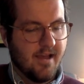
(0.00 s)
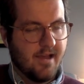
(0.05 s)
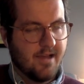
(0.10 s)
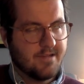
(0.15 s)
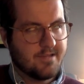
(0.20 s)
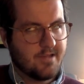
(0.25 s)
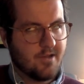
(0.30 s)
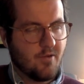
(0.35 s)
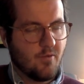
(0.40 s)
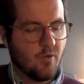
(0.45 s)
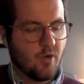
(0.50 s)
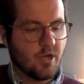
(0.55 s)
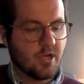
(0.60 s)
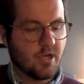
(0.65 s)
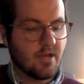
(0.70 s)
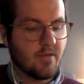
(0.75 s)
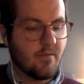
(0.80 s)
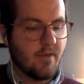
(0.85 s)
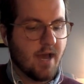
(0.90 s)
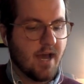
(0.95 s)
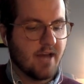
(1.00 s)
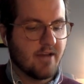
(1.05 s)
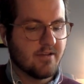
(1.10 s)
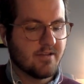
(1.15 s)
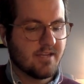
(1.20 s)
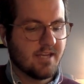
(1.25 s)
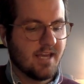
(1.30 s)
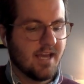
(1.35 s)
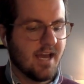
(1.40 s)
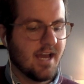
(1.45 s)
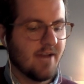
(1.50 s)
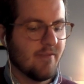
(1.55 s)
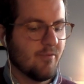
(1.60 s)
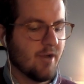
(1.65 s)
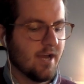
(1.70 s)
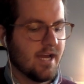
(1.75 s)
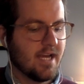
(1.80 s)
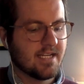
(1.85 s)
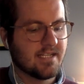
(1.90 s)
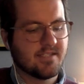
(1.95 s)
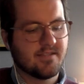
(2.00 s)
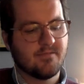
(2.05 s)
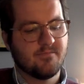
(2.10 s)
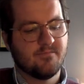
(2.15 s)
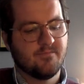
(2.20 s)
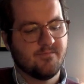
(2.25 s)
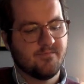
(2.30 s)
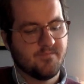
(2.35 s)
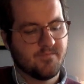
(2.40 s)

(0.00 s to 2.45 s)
It's our working model, Kiana brags.